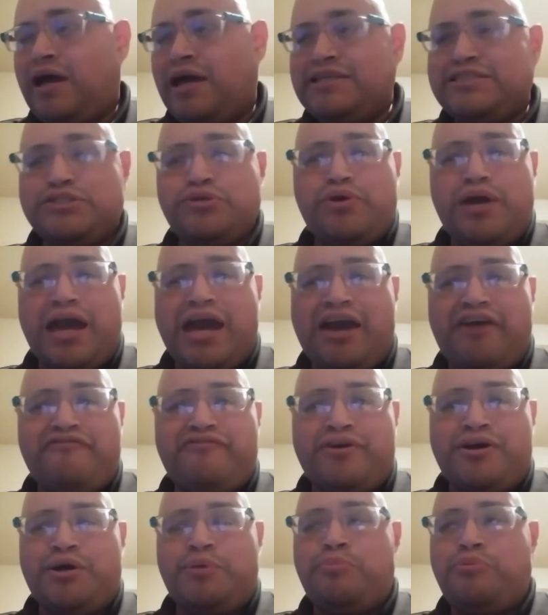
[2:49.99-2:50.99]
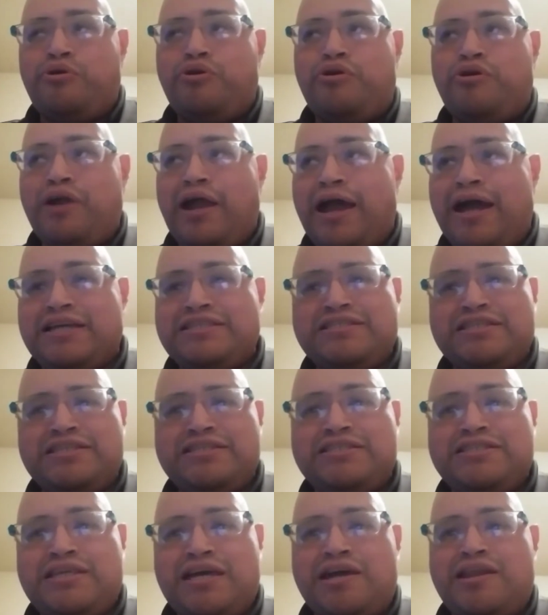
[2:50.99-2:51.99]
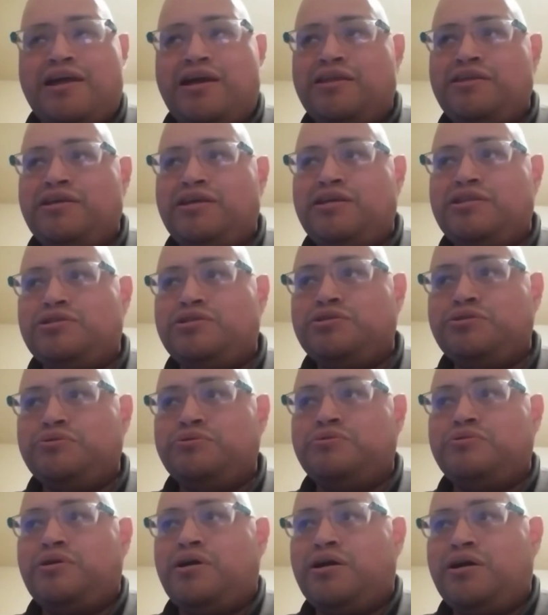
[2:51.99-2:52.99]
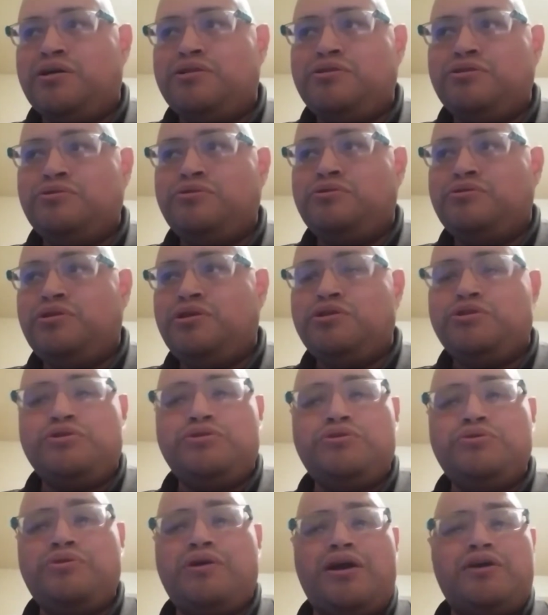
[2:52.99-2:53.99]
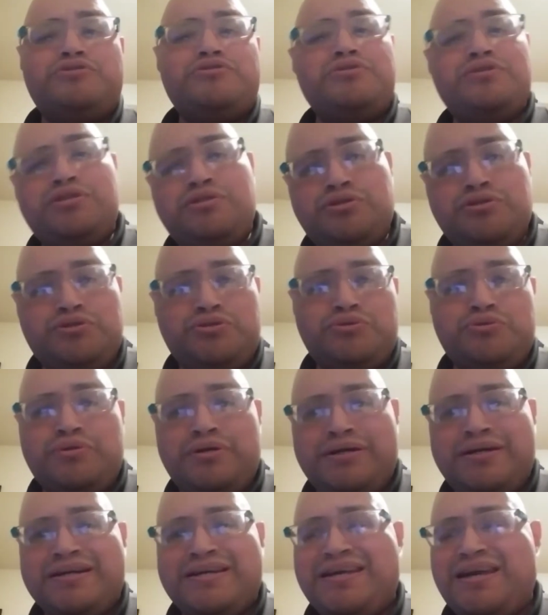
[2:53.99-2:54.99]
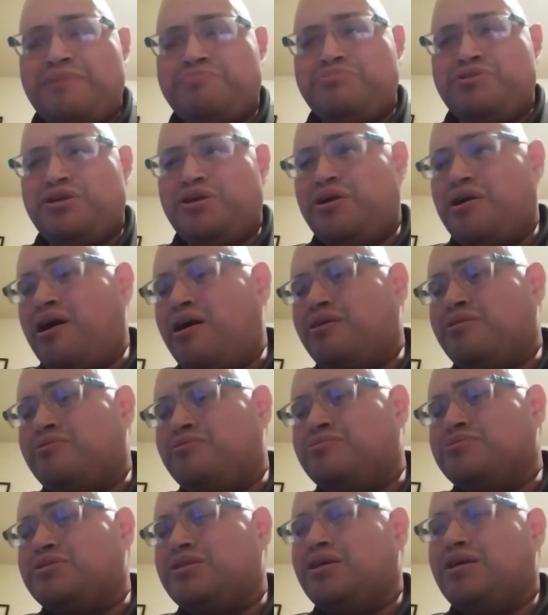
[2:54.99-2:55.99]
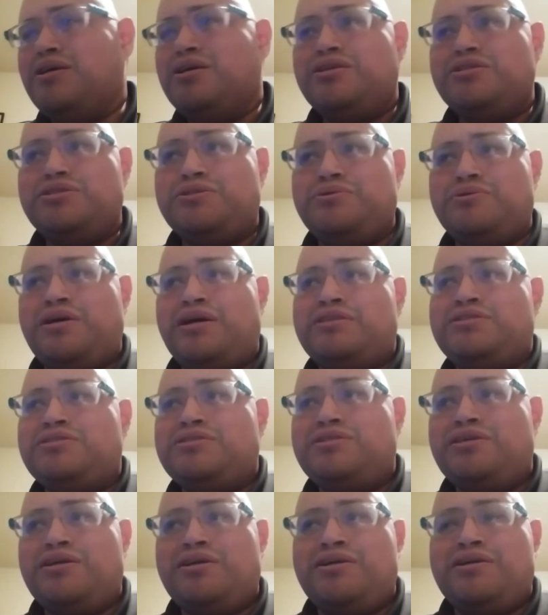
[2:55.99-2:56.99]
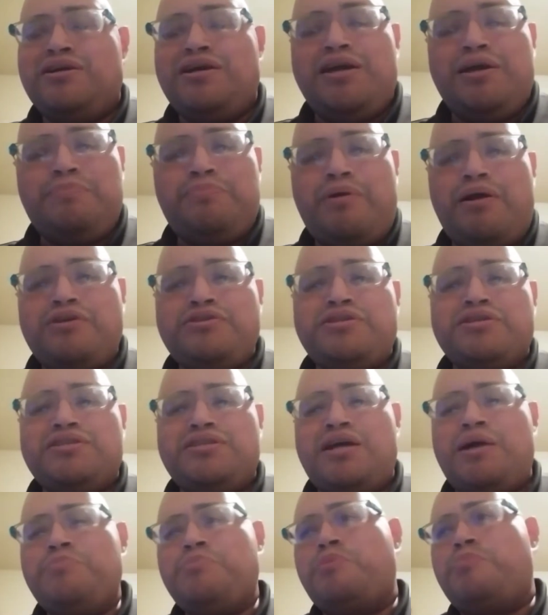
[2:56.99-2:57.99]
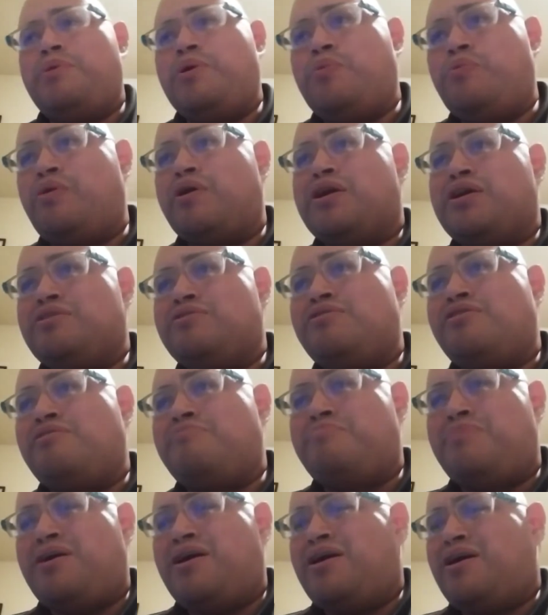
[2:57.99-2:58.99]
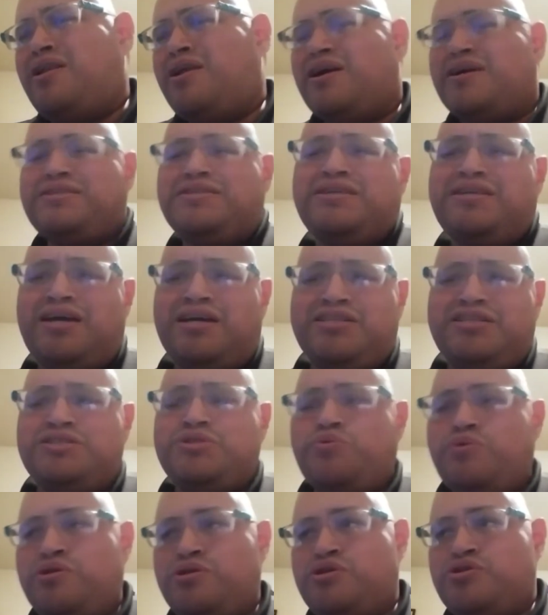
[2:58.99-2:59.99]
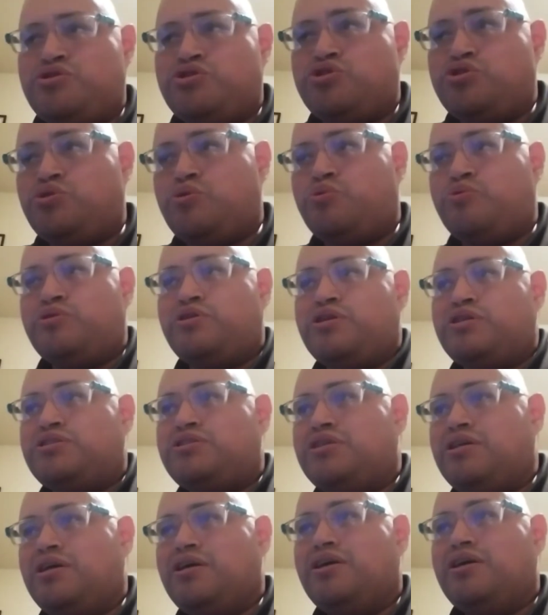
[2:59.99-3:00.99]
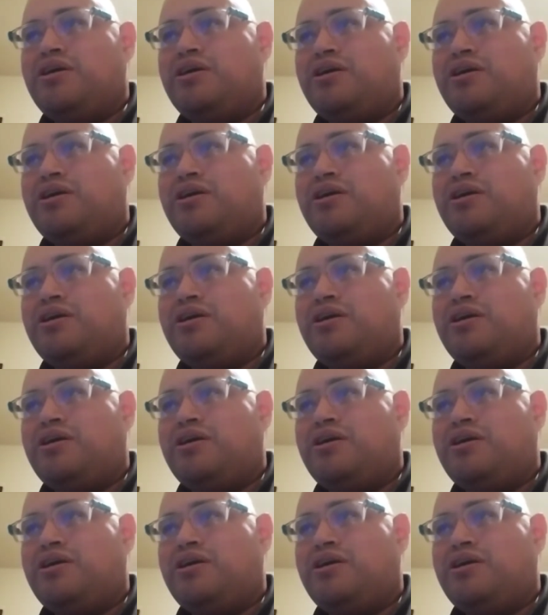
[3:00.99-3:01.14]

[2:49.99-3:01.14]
I still have more assets that I need to do. I also need to do Captain Goggles, so that's a project that I'm gonna be working on. But like I said, I just wanted to show this.